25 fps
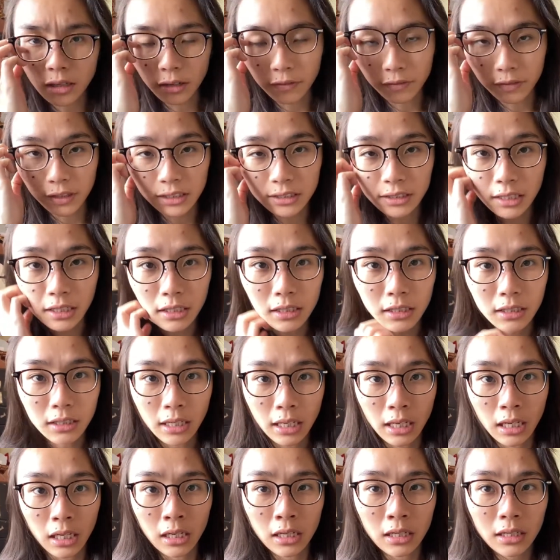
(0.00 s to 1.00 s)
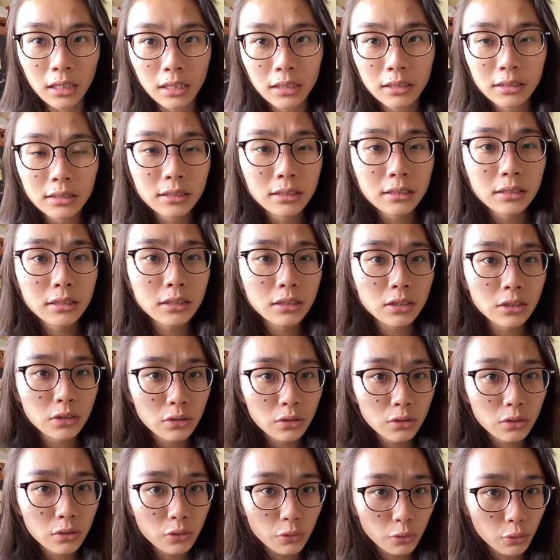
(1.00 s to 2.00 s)
I've decided that it's
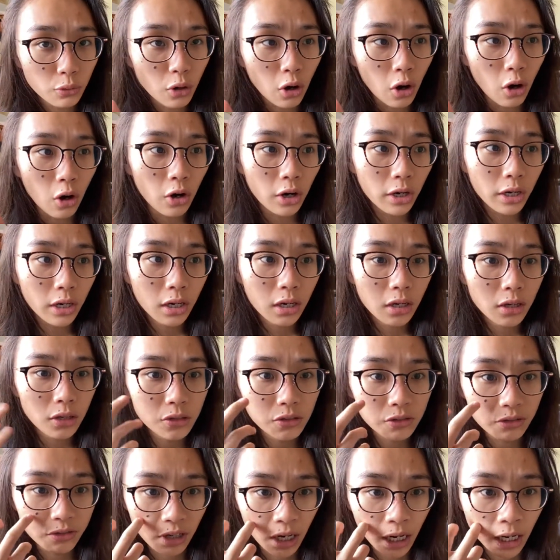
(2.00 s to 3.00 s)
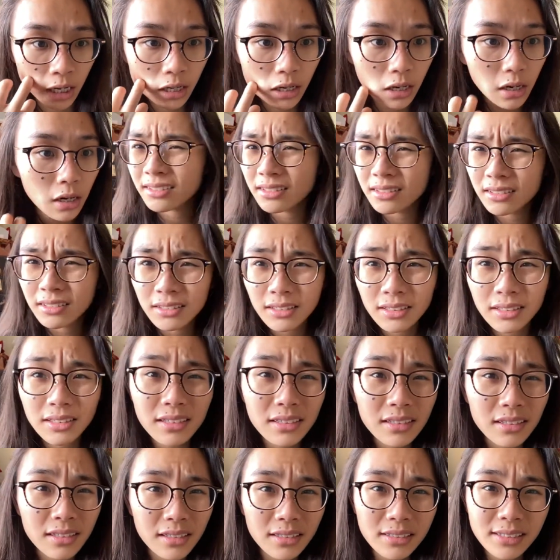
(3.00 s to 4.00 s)
too hot to run.
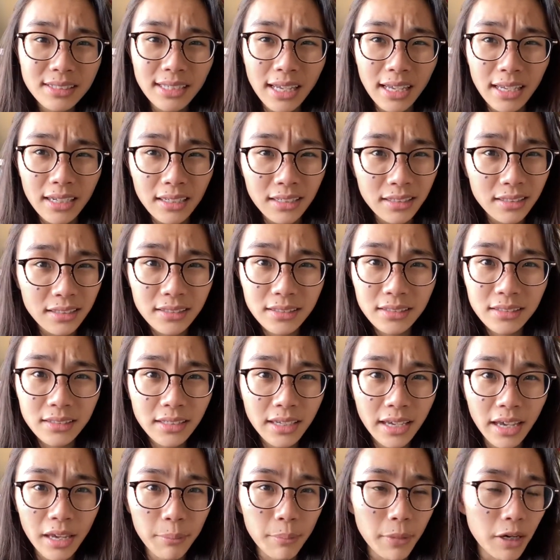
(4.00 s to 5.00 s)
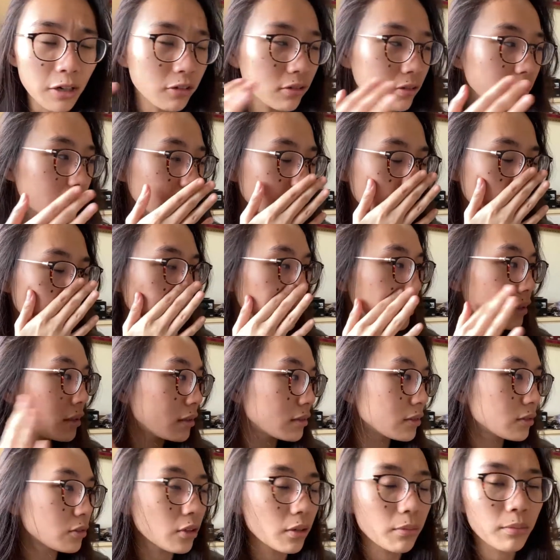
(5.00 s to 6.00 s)
The sun came out, uh,
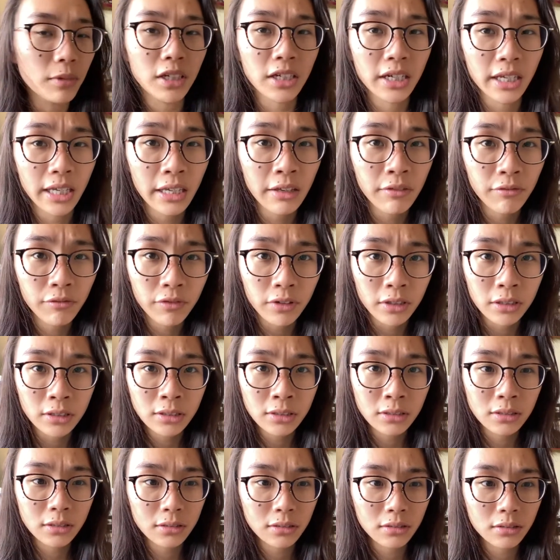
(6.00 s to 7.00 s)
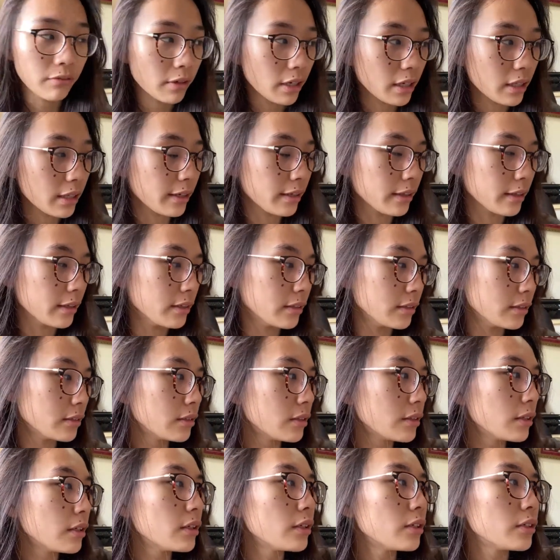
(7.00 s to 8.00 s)
so I'm gonna eat first, run later.
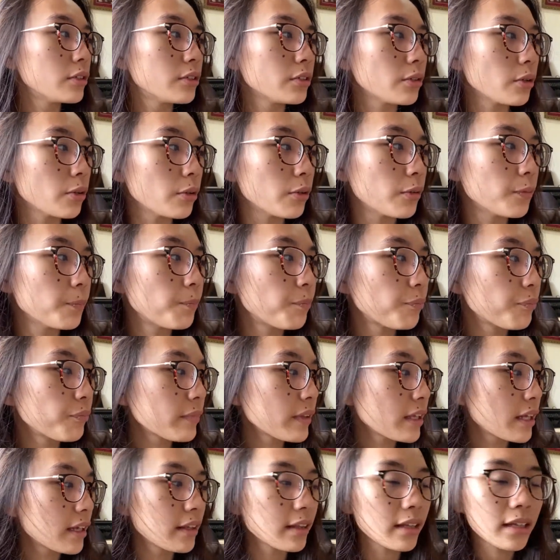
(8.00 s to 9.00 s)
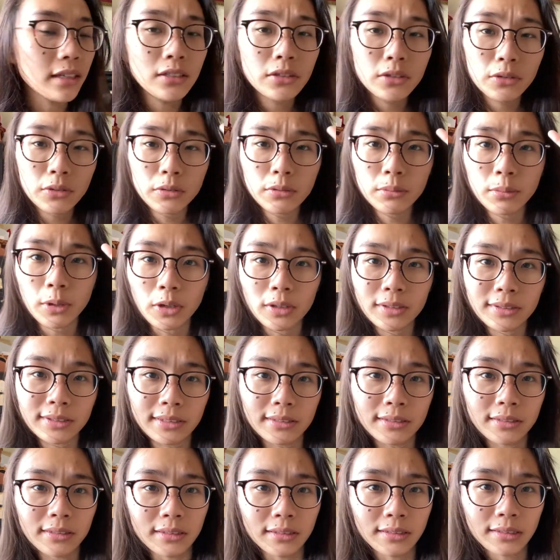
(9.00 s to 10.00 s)
So there's two
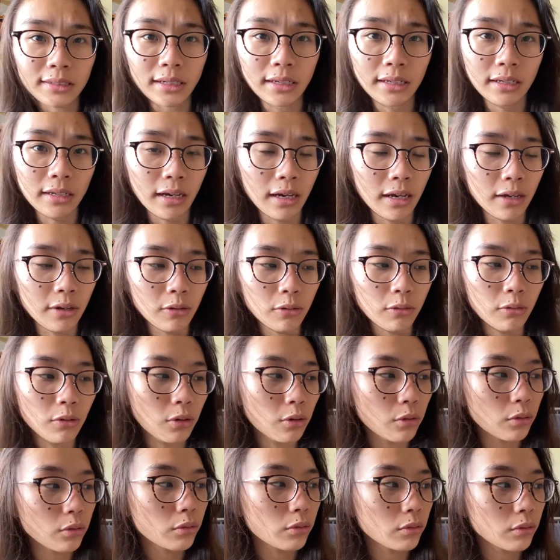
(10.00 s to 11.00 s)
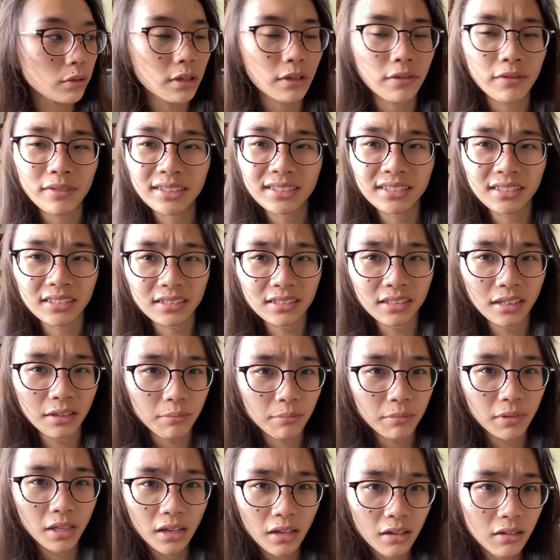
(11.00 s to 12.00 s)
boxes inside. I don't know if it's the
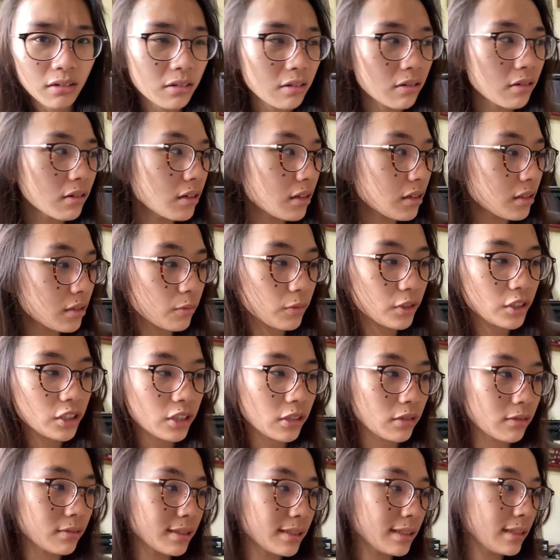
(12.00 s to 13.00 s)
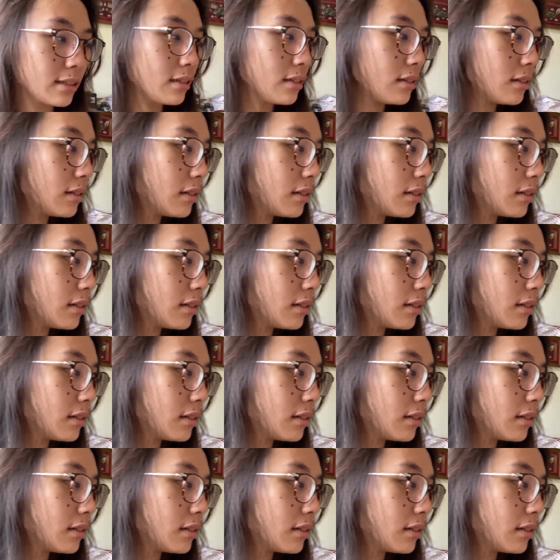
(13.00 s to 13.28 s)
same thing or not. We shall see.